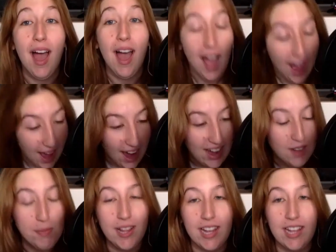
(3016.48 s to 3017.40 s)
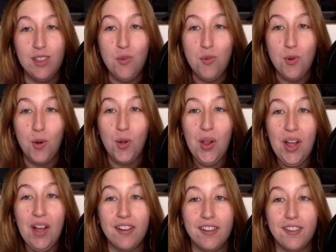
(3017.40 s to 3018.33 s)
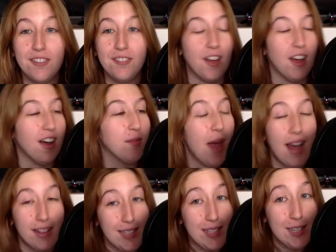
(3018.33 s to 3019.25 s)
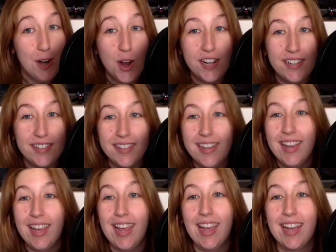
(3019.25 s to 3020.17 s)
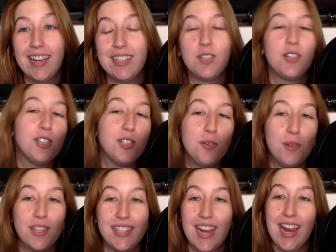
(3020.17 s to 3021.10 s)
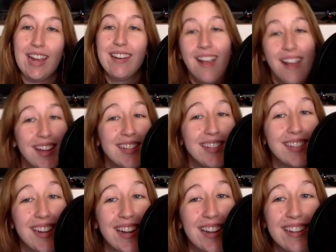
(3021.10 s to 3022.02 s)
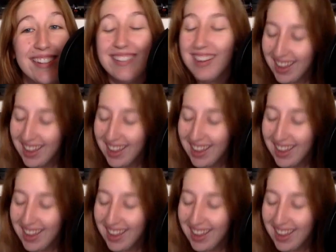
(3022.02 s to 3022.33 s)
I played the role of Allison Hart, and Christian was Stan. Hi, Stan.